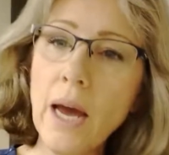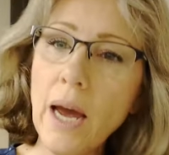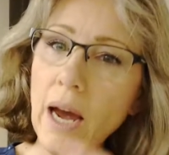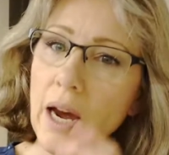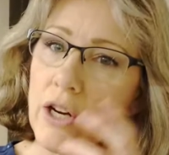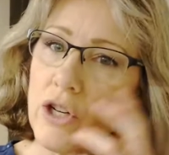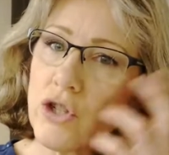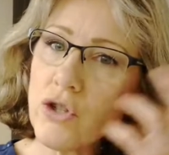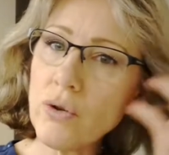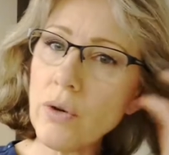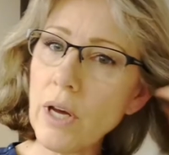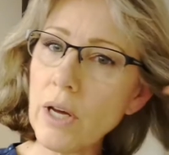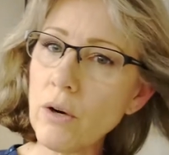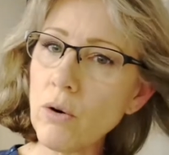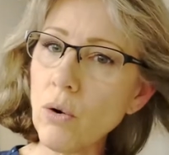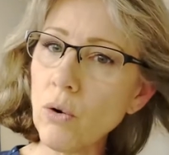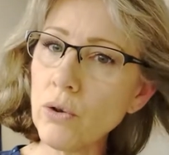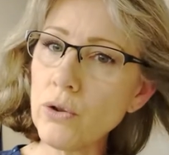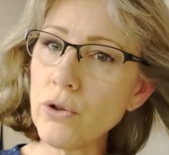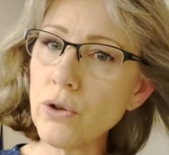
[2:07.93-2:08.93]
As you get
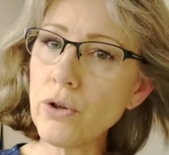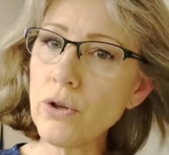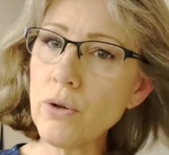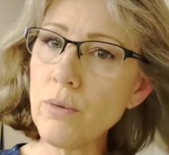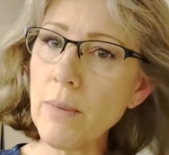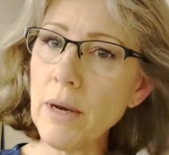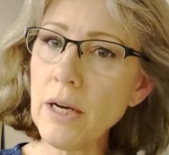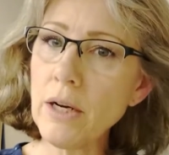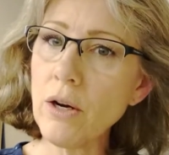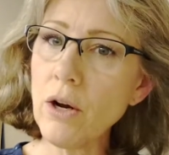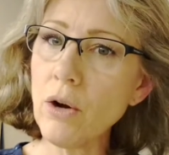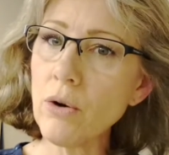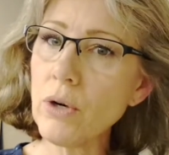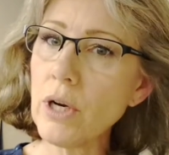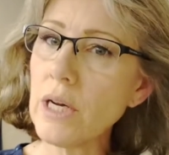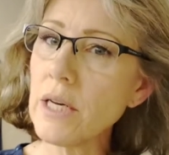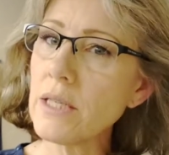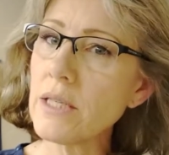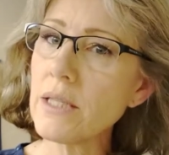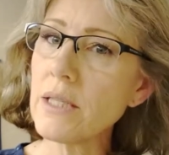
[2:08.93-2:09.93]
older, you may
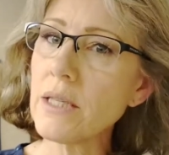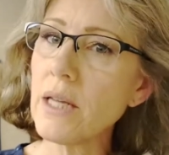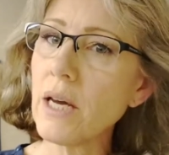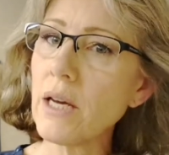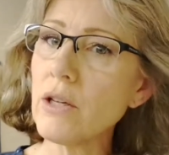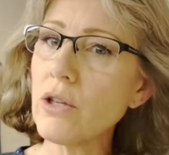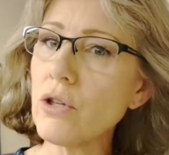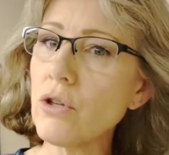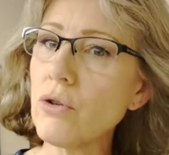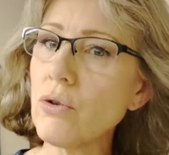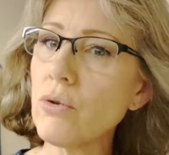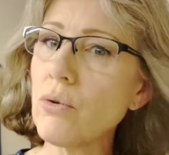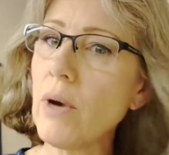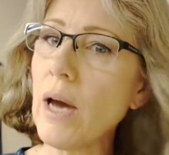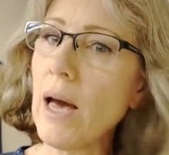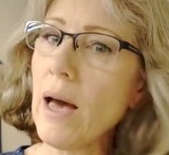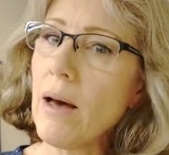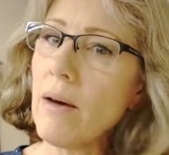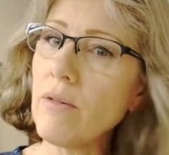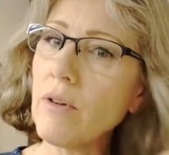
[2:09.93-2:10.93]
notice that you
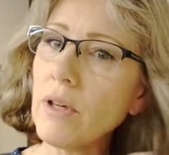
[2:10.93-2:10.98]
have